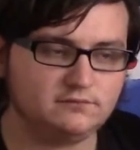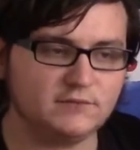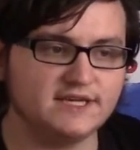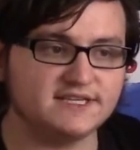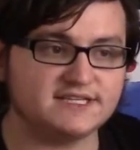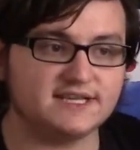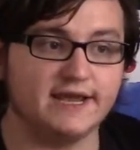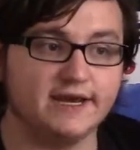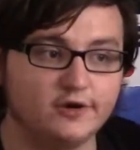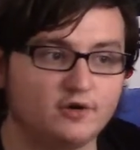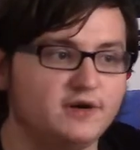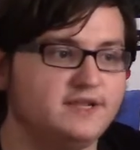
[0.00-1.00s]

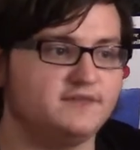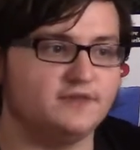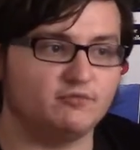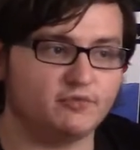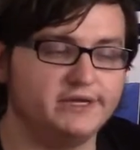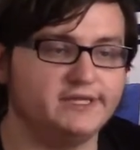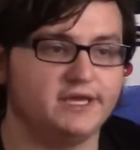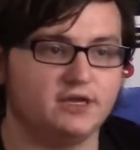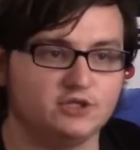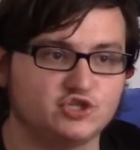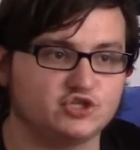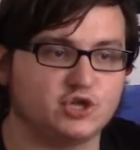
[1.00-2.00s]
exciting or anything
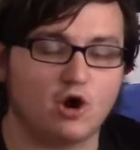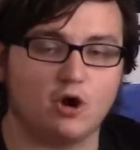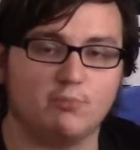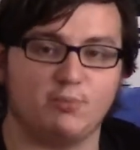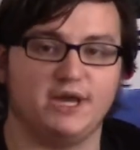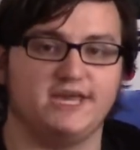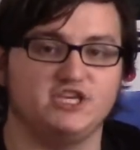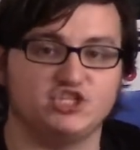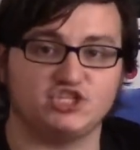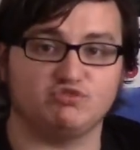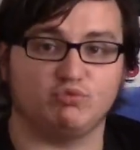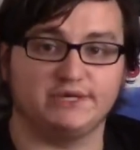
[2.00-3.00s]
really just heartbreaking
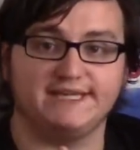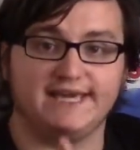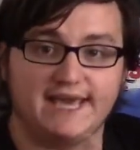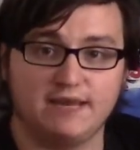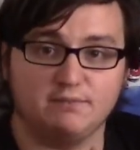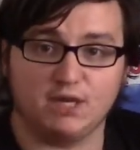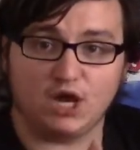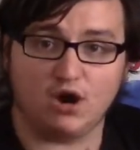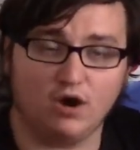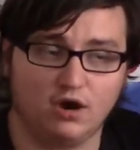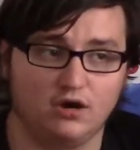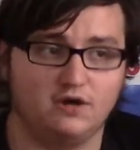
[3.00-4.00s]
just really hit me
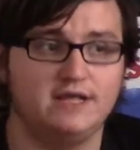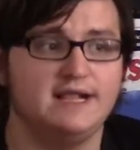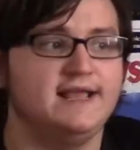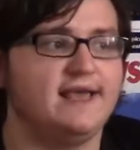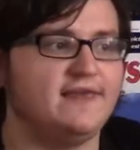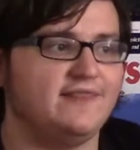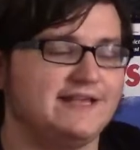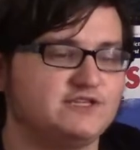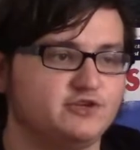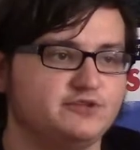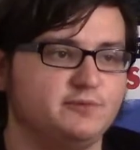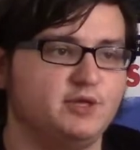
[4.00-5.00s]
hard and that's
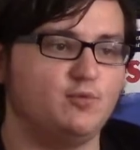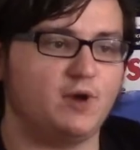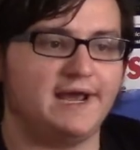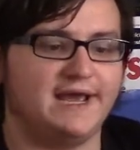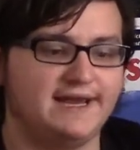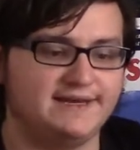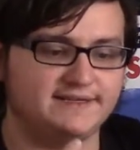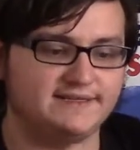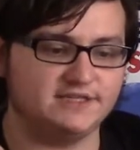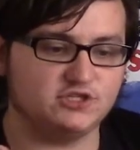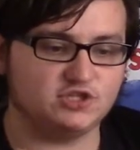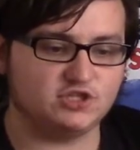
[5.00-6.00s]
ultimately why I
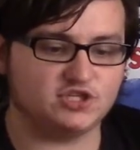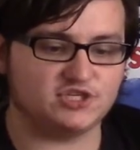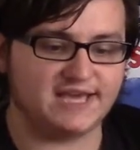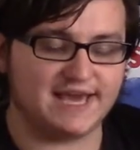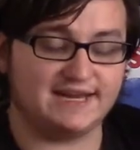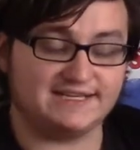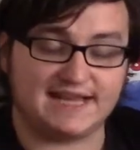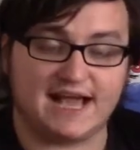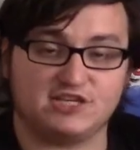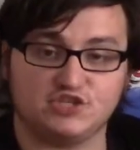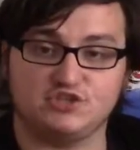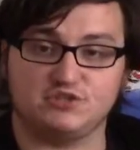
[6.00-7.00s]
didn't just get
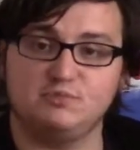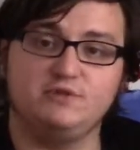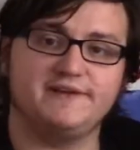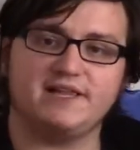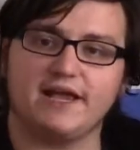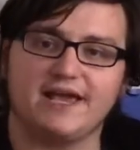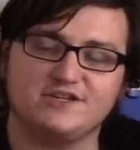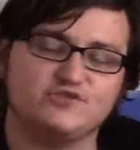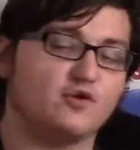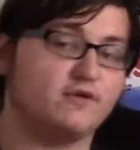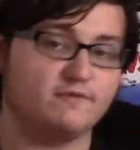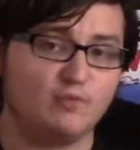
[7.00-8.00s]
attached to this movie like I
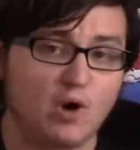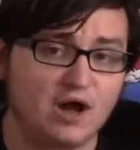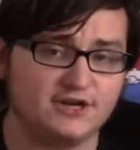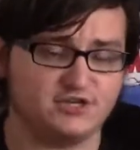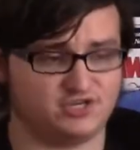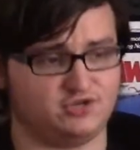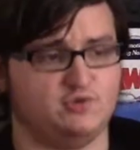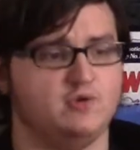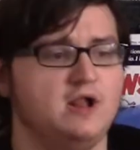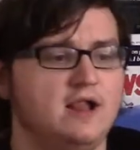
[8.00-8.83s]
sort of wanted to